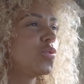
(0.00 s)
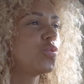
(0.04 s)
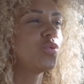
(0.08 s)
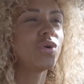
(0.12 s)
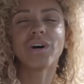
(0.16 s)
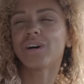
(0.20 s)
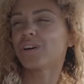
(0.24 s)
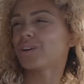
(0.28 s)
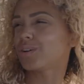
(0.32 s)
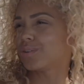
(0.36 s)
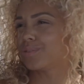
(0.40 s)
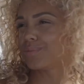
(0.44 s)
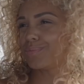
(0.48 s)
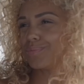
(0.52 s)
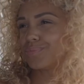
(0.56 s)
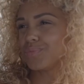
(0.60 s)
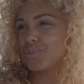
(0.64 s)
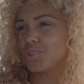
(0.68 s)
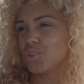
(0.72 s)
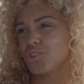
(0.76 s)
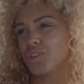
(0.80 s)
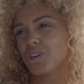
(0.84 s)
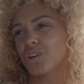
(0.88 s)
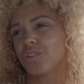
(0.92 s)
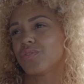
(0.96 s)
Well,
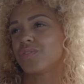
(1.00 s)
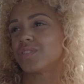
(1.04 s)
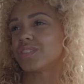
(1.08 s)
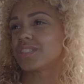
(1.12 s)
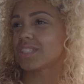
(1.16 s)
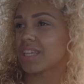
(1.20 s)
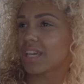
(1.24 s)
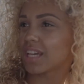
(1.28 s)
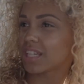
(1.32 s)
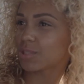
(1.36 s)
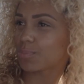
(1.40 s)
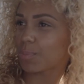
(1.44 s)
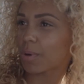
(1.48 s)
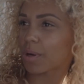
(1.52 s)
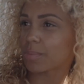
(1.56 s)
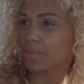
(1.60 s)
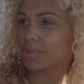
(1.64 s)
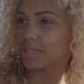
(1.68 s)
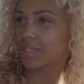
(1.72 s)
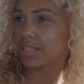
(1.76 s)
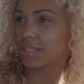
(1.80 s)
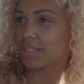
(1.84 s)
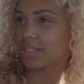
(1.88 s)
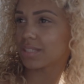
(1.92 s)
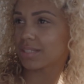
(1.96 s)
you know, for sketch
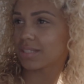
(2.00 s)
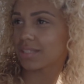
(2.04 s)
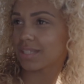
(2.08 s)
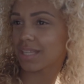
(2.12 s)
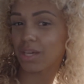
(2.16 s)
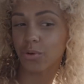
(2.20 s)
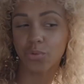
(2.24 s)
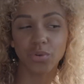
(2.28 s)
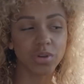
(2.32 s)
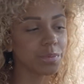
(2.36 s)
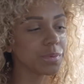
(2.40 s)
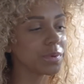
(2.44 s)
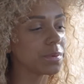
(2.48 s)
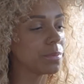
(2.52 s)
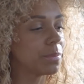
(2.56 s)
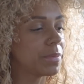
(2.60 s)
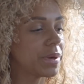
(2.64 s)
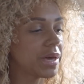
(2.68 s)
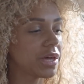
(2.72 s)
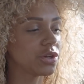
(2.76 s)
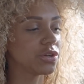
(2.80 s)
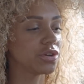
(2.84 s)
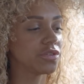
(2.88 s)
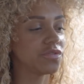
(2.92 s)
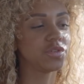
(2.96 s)
purposes, it would have been
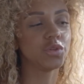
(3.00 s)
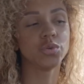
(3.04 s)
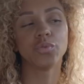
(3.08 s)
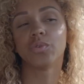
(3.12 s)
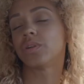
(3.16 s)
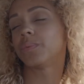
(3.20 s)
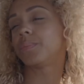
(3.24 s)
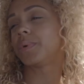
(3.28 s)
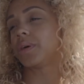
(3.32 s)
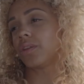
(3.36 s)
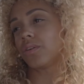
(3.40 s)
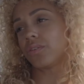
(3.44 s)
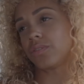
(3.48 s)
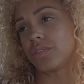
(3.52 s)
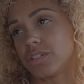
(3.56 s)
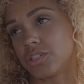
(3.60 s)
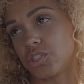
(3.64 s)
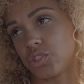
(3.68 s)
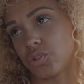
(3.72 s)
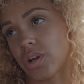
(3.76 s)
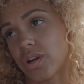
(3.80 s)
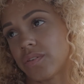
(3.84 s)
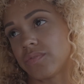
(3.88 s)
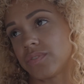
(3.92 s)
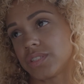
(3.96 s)
better if you had been on the
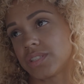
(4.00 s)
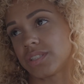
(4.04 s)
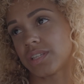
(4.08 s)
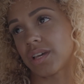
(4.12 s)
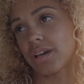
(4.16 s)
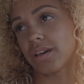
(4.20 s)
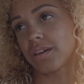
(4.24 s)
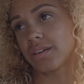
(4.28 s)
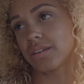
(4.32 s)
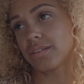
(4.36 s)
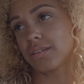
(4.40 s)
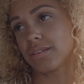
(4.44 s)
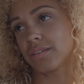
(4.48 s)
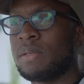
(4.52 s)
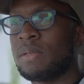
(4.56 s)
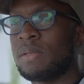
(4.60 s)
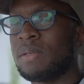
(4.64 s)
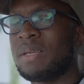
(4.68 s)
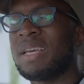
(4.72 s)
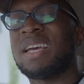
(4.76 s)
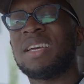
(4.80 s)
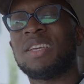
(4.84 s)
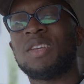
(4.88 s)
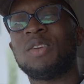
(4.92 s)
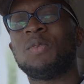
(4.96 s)
driver's side.
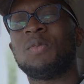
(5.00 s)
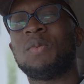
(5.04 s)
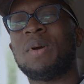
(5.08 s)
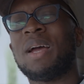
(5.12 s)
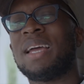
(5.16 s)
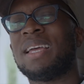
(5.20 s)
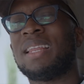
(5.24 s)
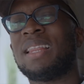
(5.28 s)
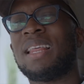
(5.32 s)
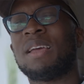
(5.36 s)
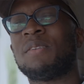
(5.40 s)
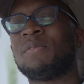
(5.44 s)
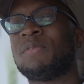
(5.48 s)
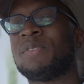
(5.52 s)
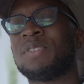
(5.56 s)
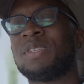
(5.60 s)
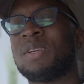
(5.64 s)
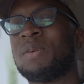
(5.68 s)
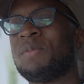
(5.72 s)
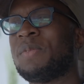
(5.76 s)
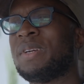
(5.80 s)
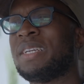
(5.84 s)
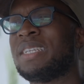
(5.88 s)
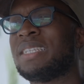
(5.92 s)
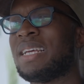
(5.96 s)
Yeah, you're right. Like, for
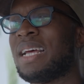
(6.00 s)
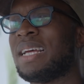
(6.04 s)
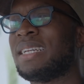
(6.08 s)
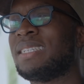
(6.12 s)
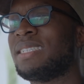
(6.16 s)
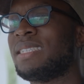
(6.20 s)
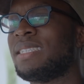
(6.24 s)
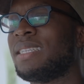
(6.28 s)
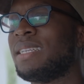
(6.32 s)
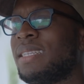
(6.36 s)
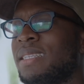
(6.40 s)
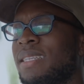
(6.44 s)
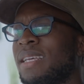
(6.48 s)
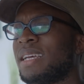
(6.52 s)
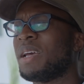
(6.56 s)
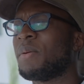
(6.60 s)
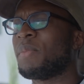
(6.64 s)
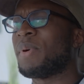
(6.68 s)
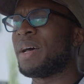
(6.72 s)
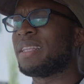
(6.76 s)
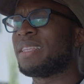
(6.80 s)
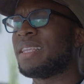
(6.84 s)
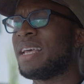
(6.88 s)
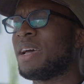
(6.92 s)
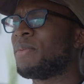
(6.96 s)
some reason, I just didn't think
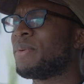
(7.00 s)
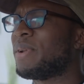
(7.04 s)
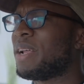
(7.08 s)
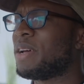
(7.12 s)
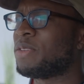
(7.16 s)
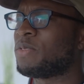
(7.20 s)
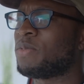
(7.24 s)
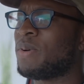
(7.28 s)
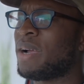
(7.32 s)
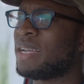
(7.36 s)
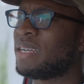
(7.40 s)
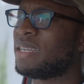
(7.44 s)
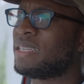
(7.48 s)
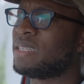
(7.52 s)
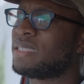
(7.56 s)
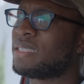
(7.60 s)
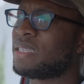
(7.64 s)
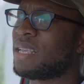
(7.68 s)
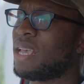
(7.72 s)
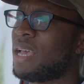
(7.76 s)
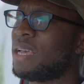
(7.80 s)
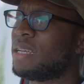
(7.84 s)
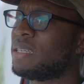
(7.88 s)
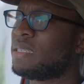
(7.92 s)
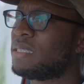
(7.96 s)
about that when I was writing this
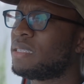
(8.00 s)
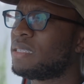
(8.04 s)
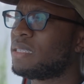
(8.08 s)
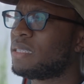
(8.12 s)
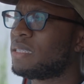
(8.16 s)
sketch.